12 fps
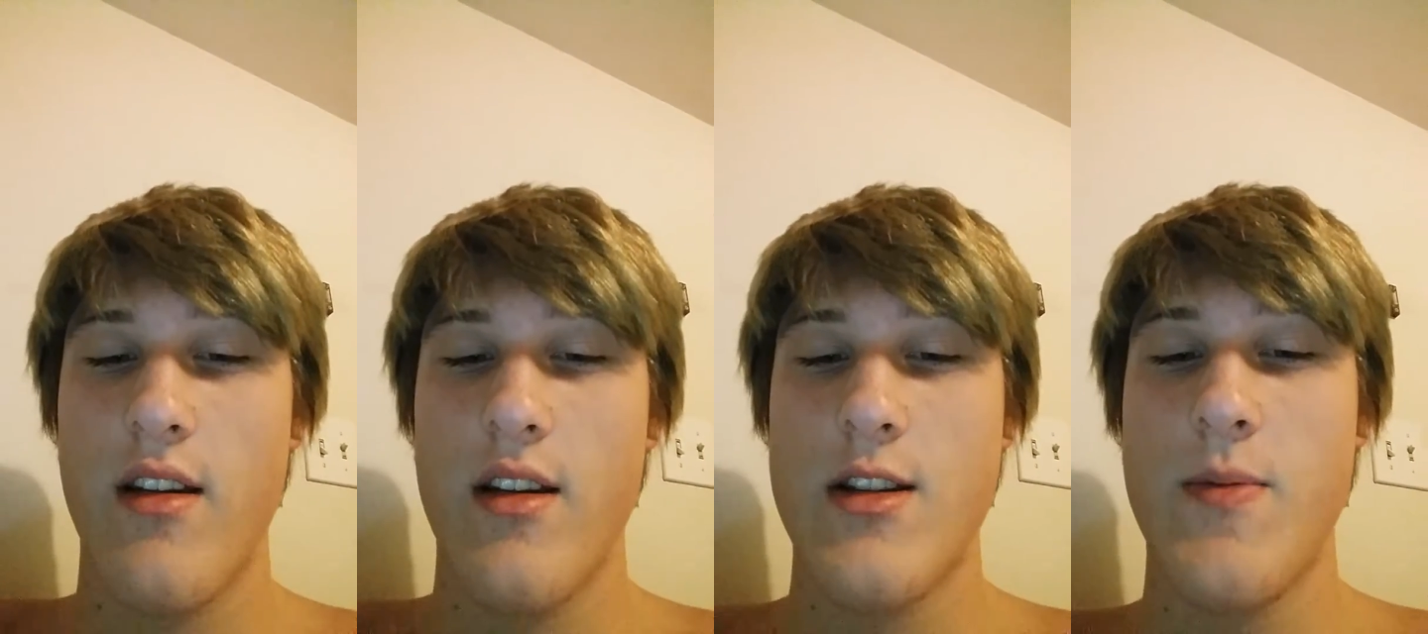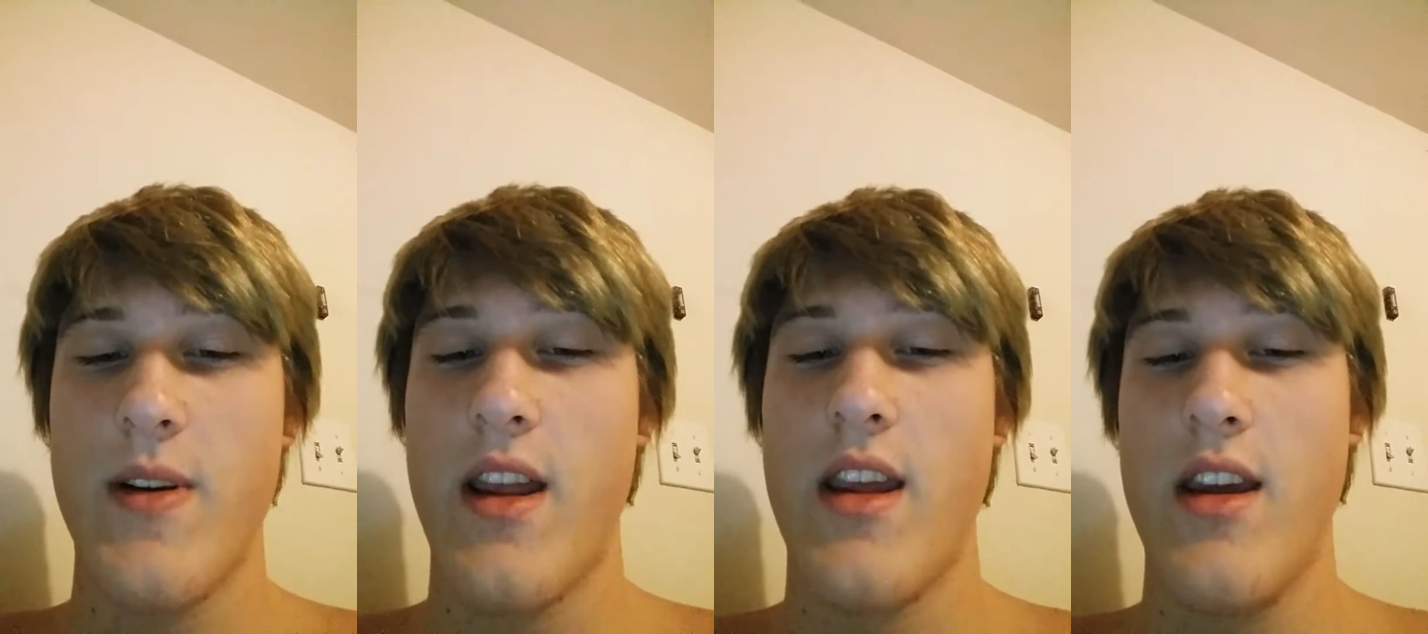it's
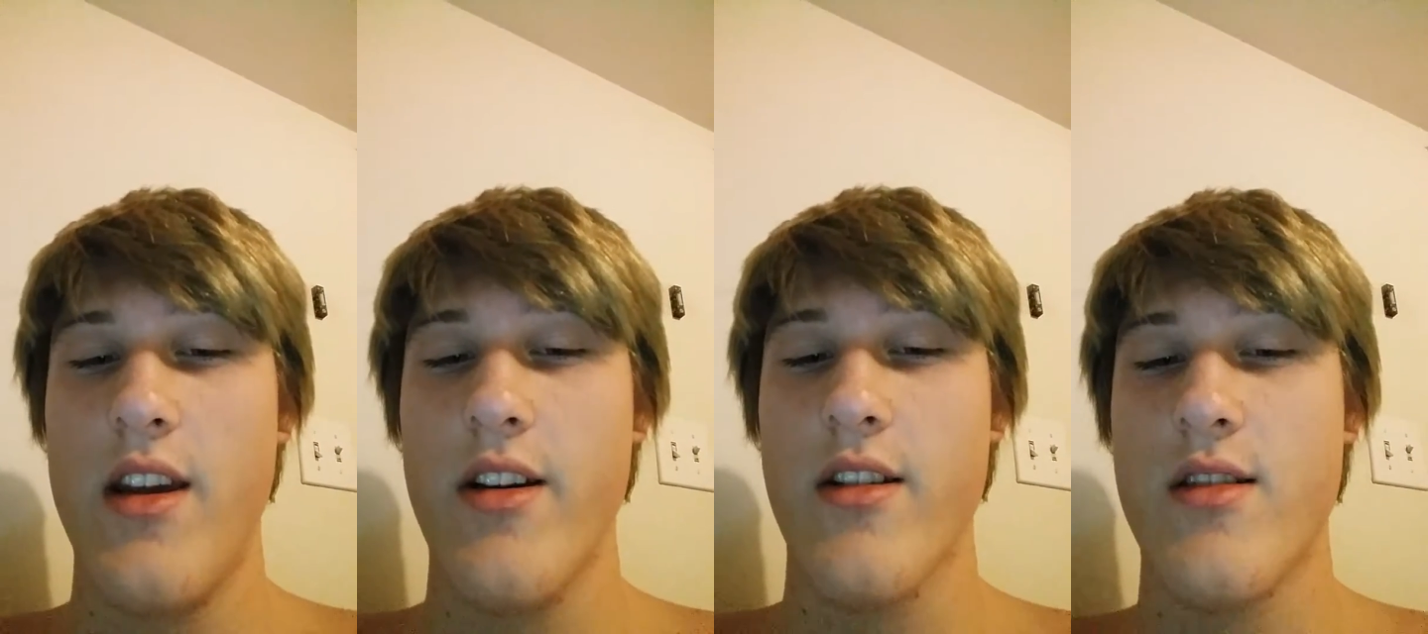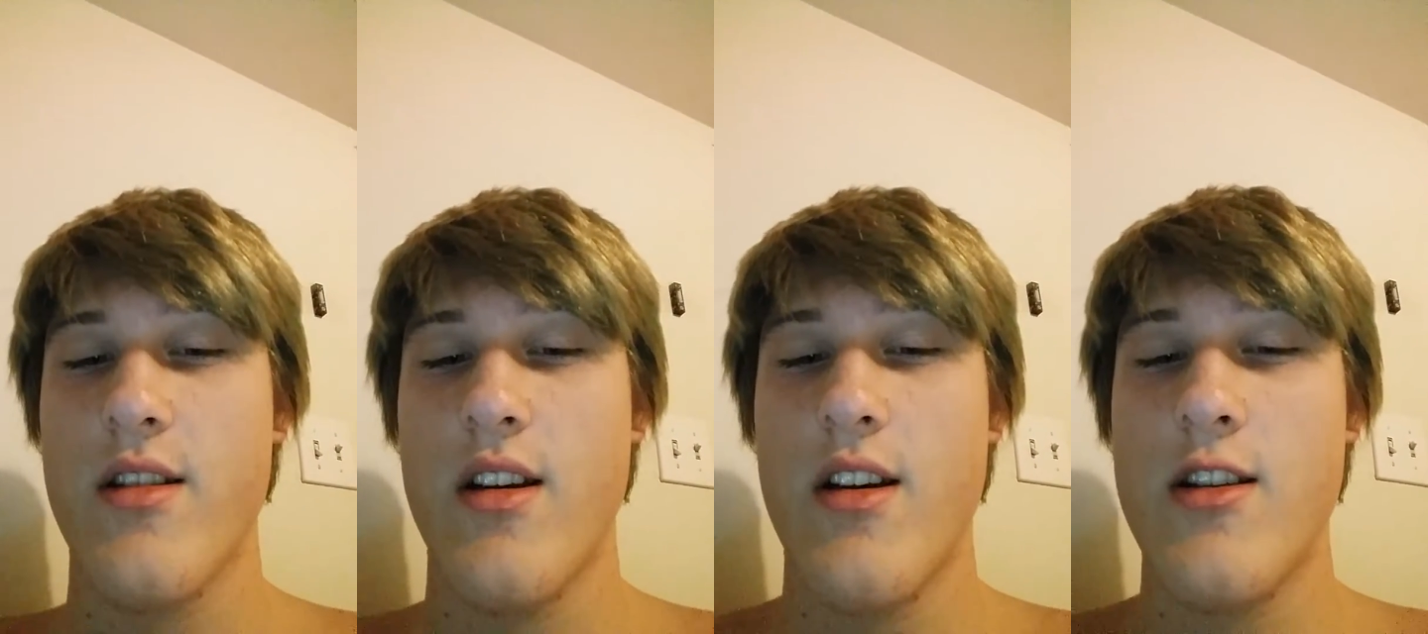been a
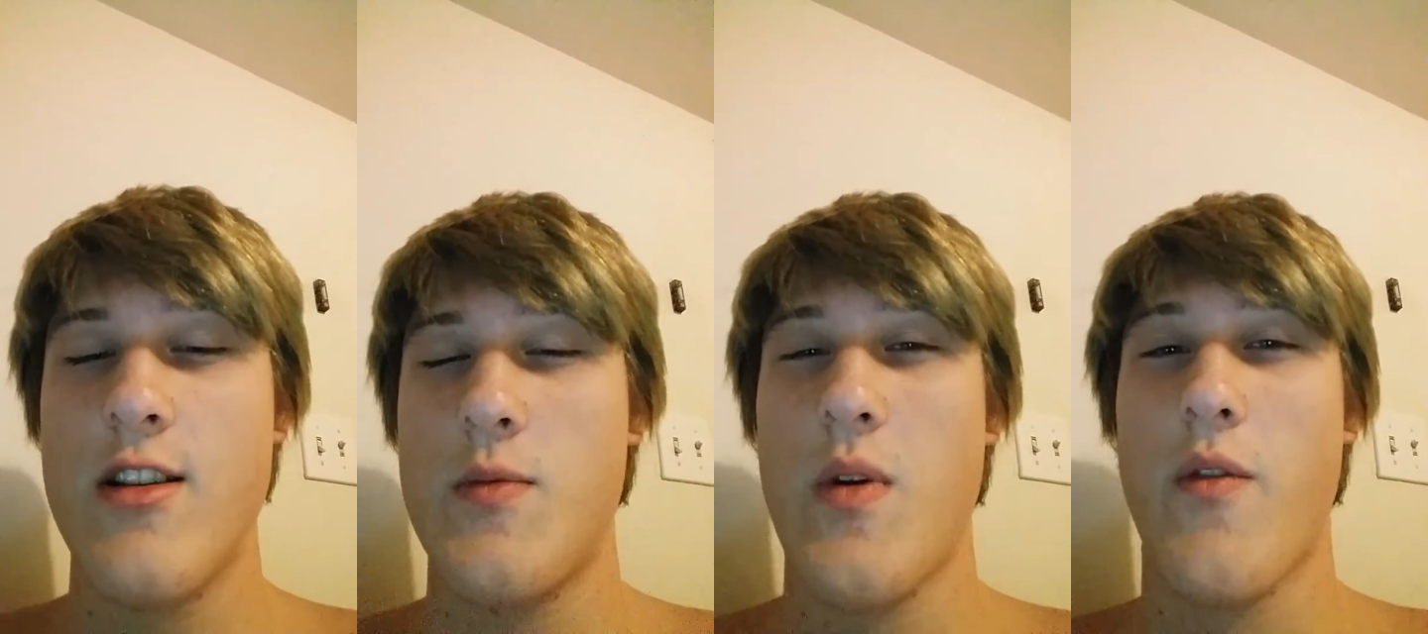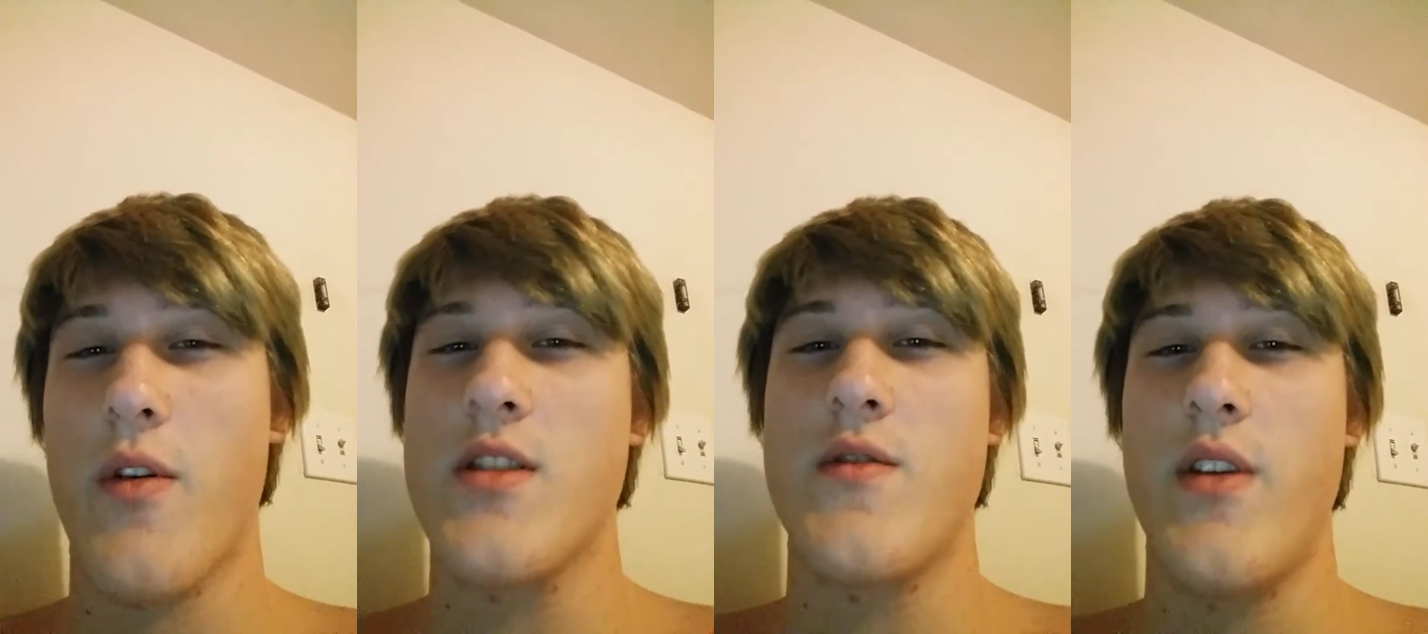year since my
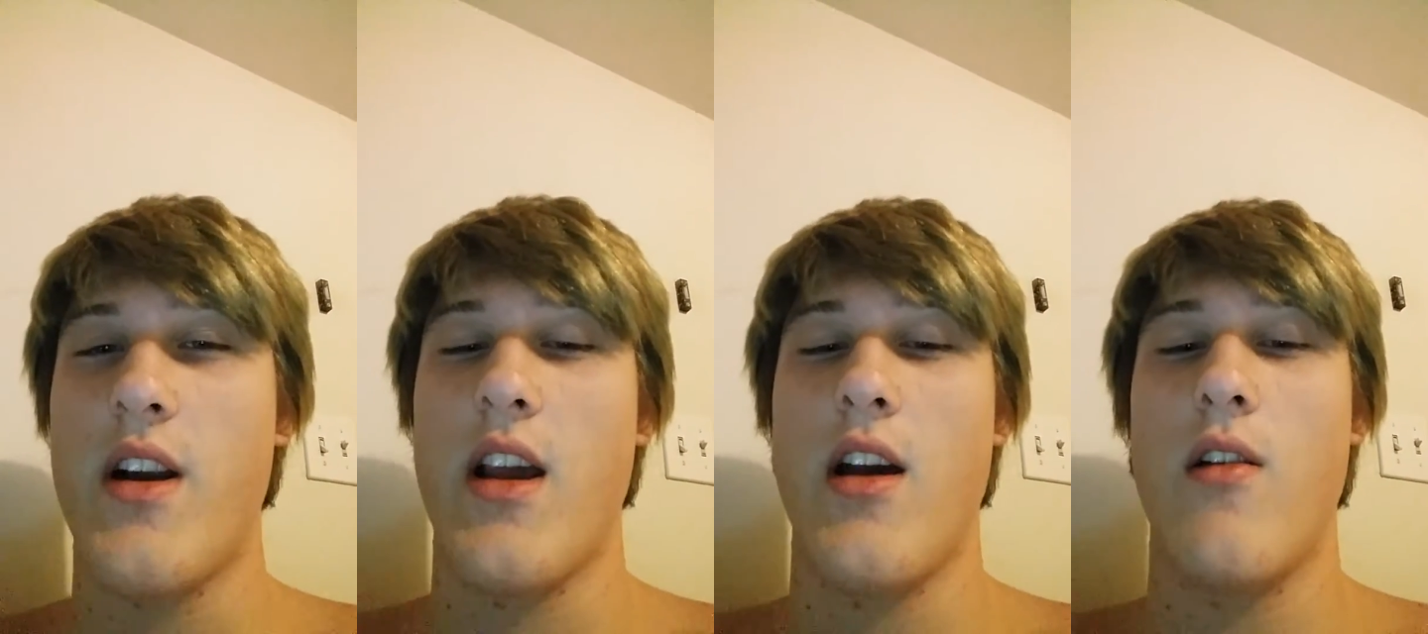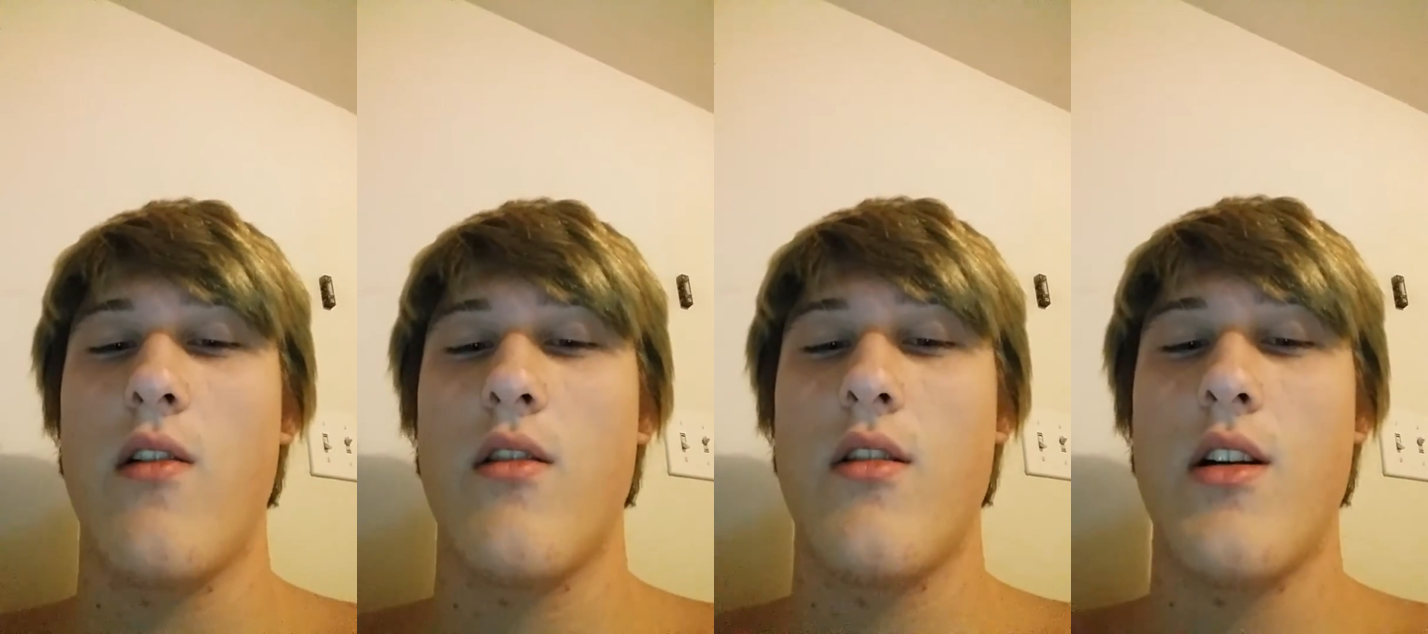first video.